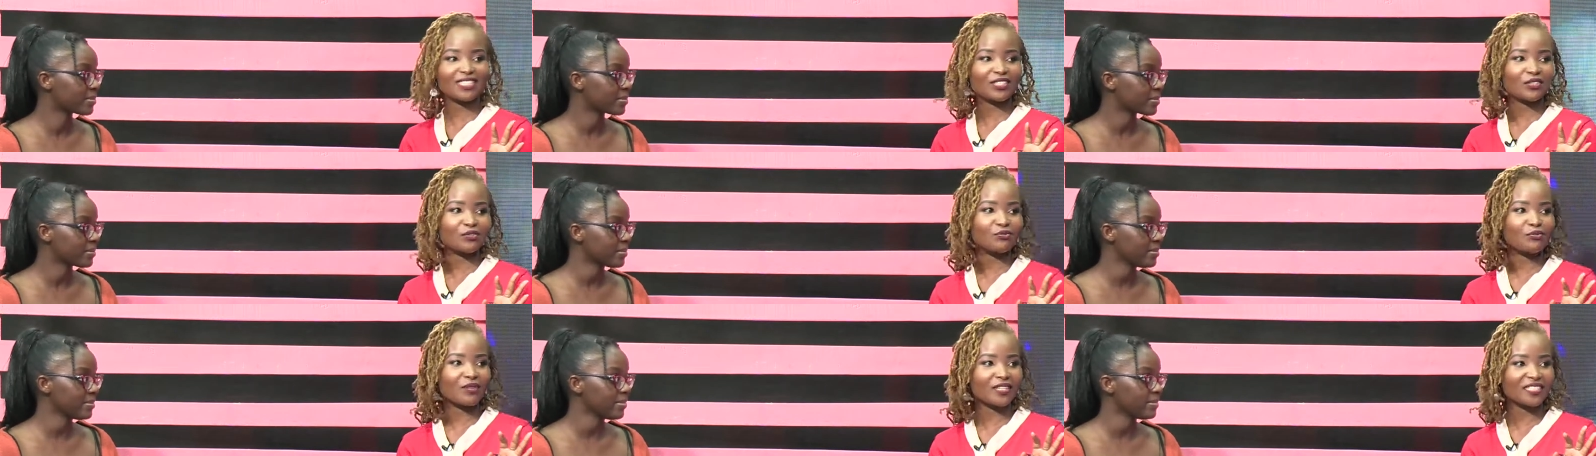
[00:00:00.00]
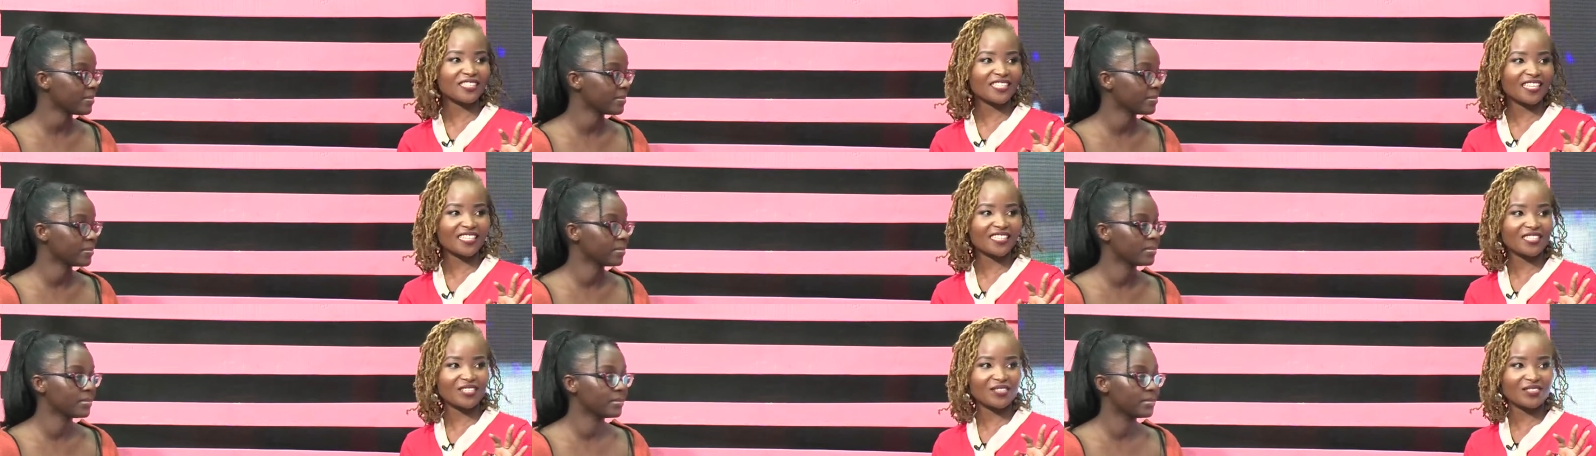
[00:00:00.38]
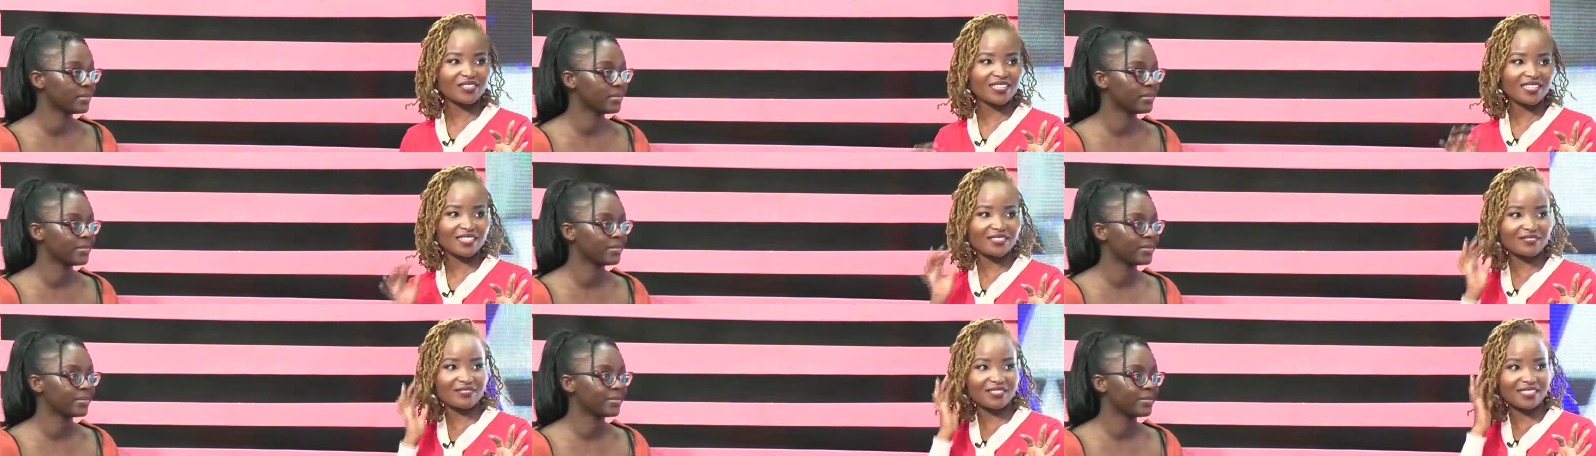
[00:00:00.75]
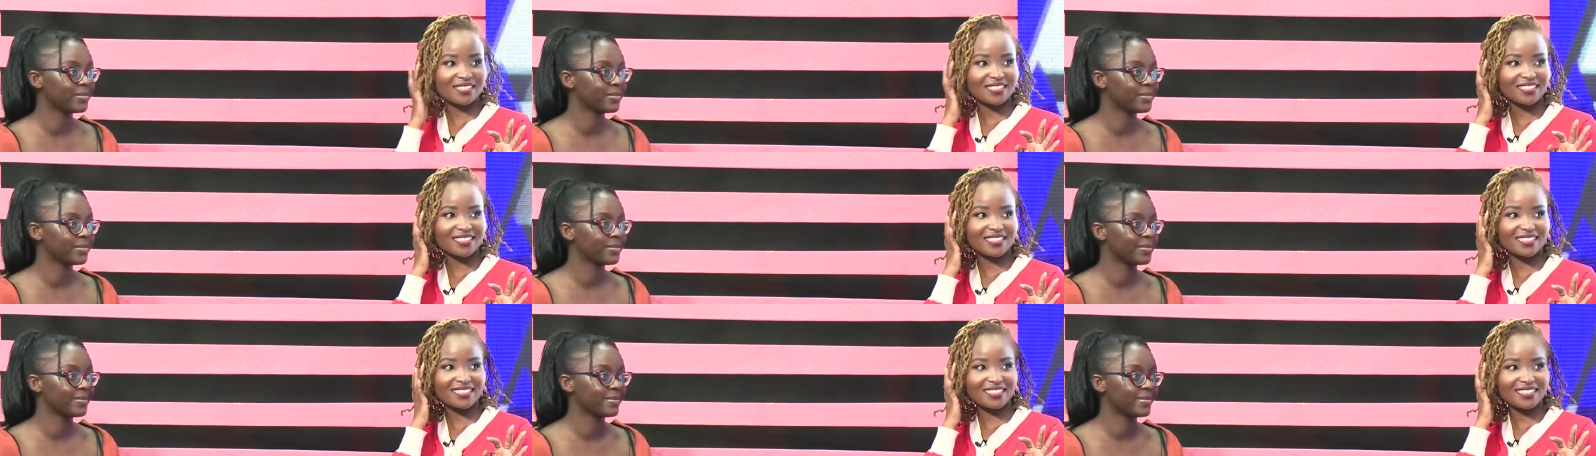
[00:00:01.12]
Speaker 1: Tumacha chague
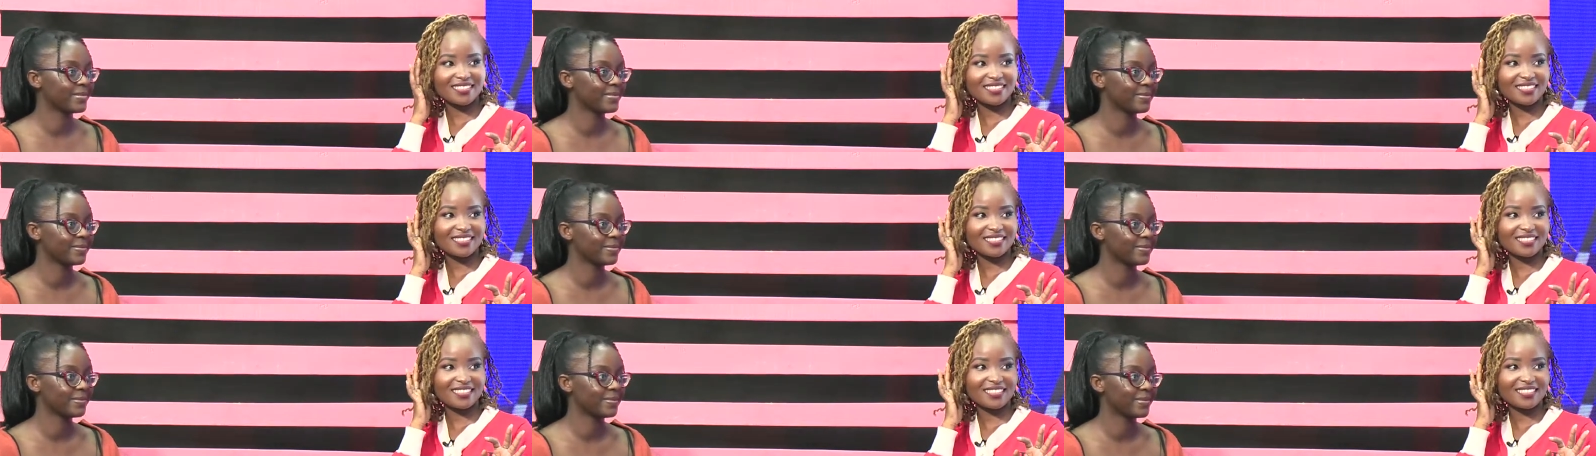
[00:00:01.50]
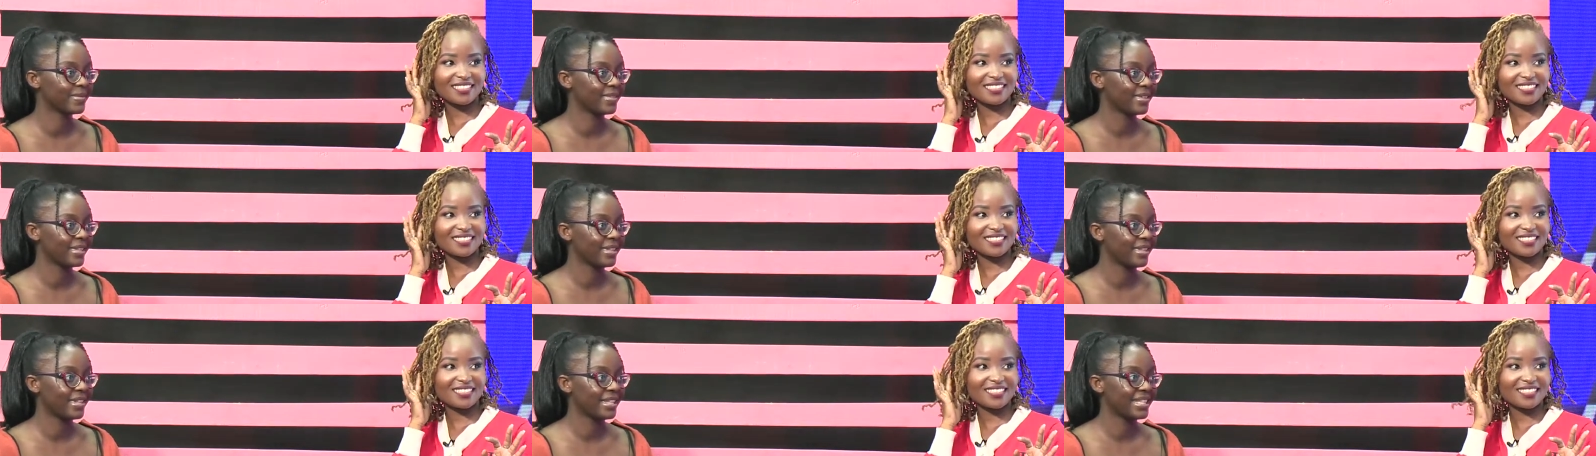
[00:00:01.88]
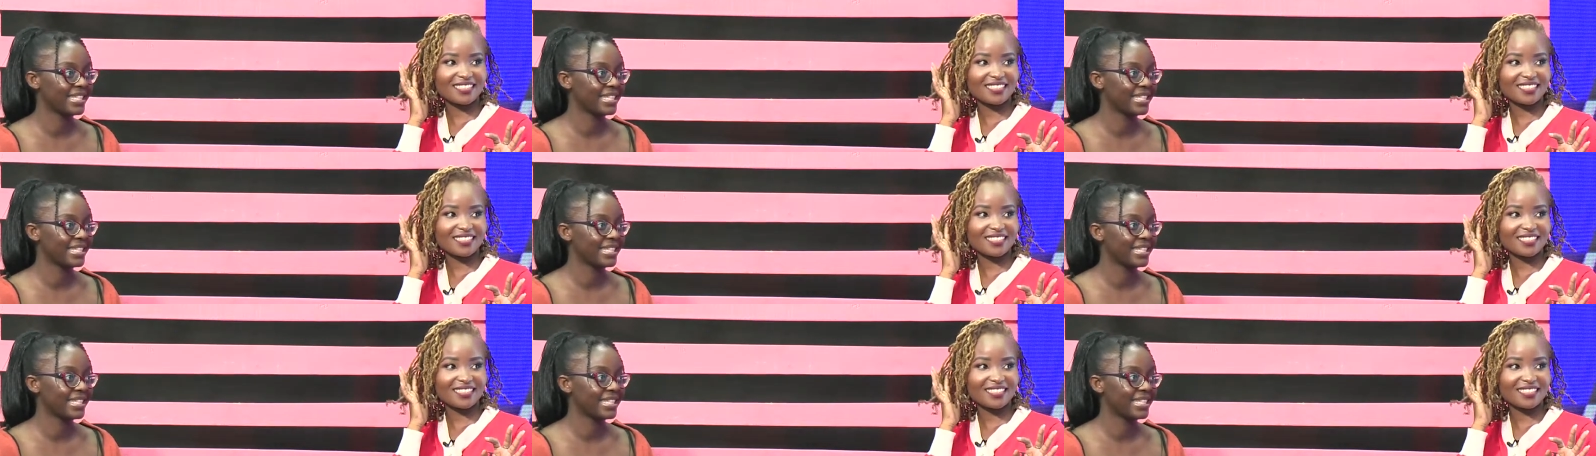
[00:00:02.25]
ama? I